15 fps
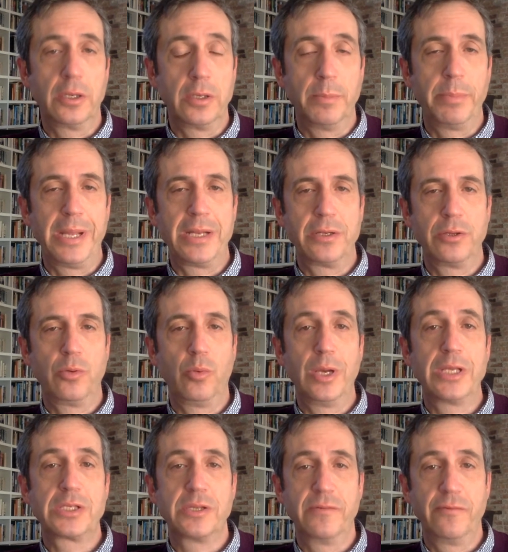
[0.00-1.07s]
abandoned the
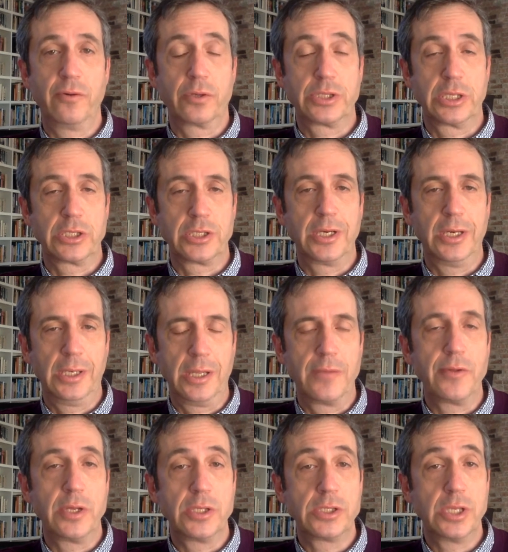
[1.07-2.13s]
west and focusing entirely on
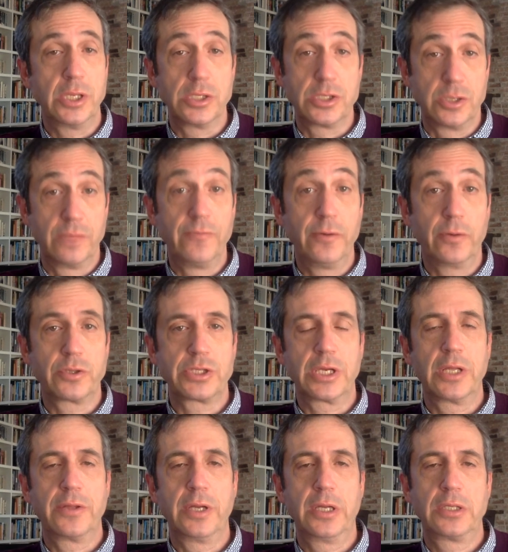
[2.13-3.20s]
the east. He is still focusing
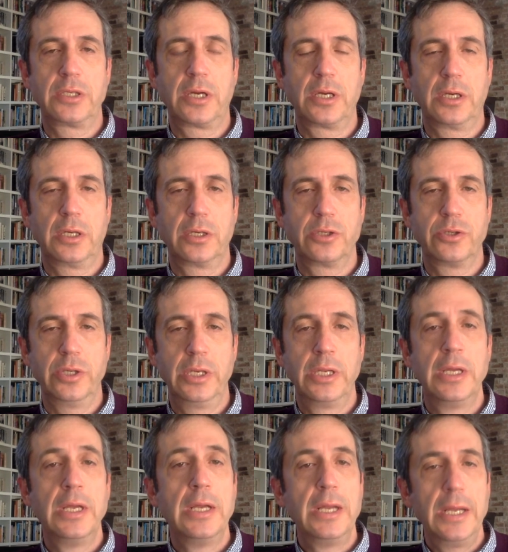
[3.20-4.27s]
on the entire country.
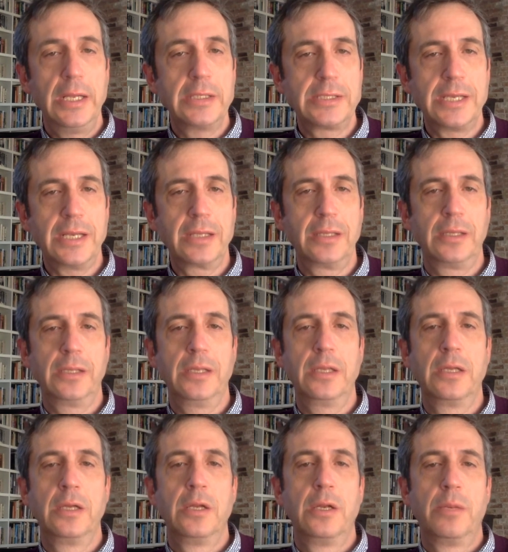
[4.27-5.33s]
And secondly,
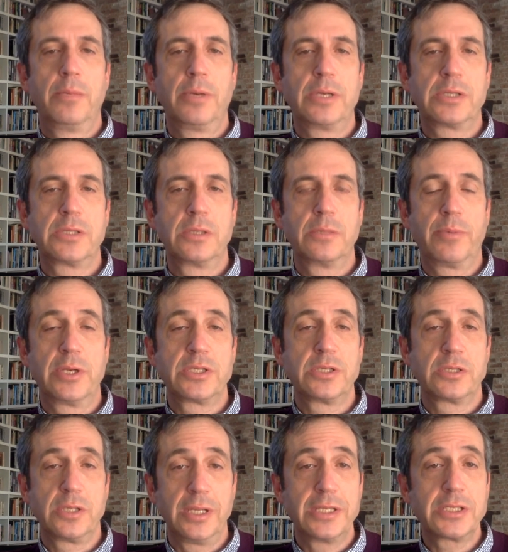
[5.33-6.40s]
President
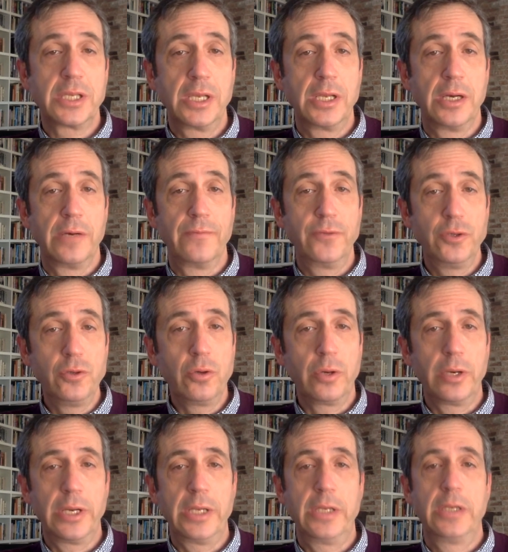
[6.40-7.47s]
Zelensky of
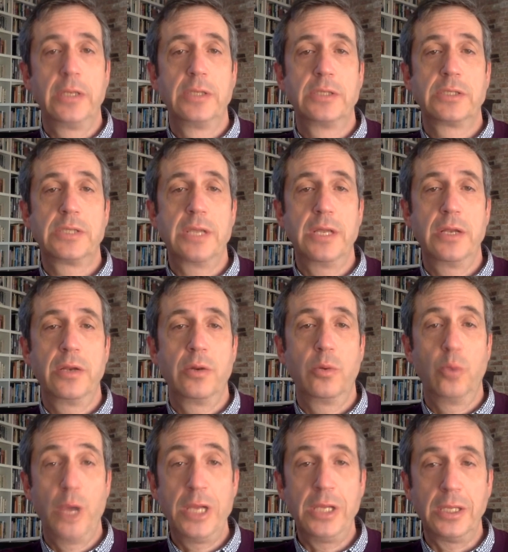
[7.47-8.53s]
Ukraine said,
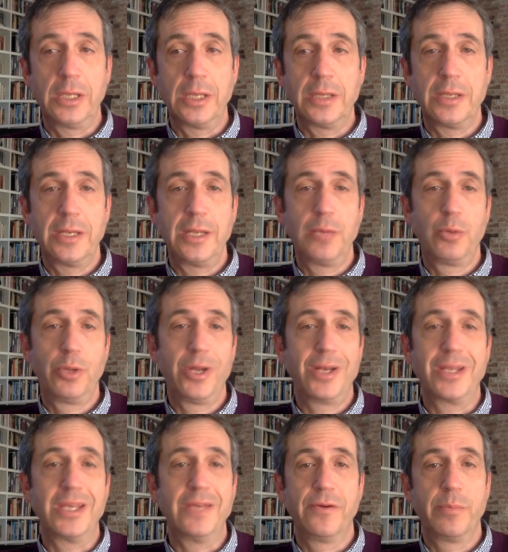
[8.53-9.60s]
rightly, that he will not
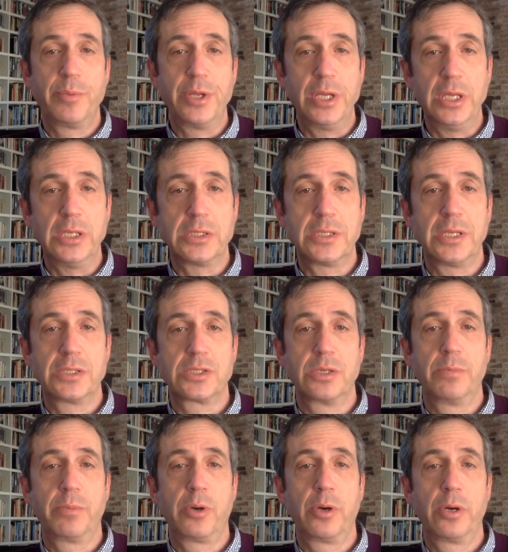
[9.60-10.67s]
give up the east as
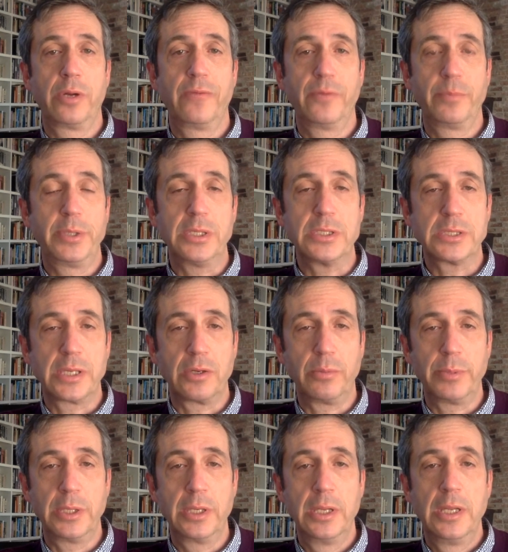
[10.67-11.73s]
some part of a peace
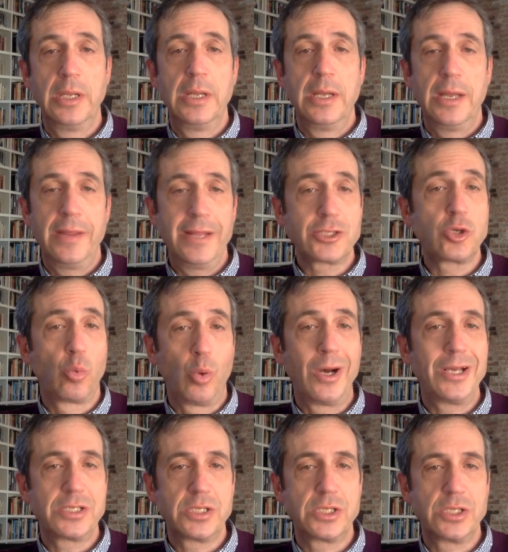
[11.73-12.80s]
settlement. And that's a
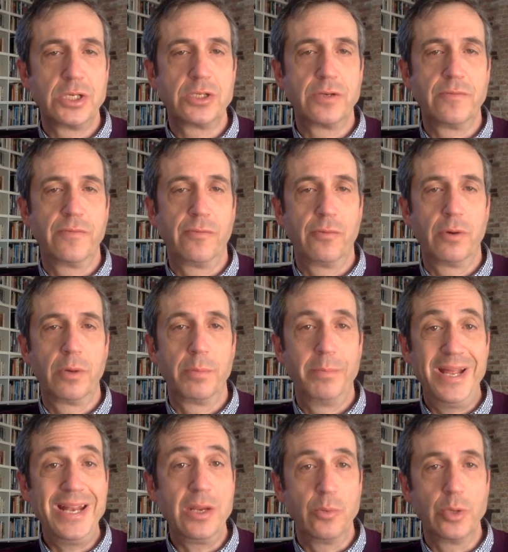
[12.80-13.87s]
wise decision for
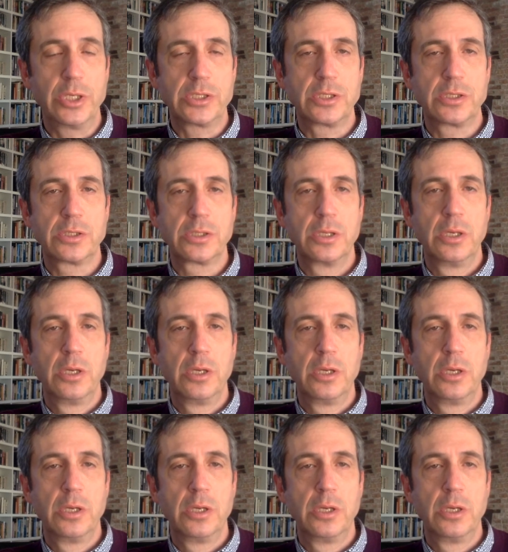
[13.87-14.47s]
many reasons.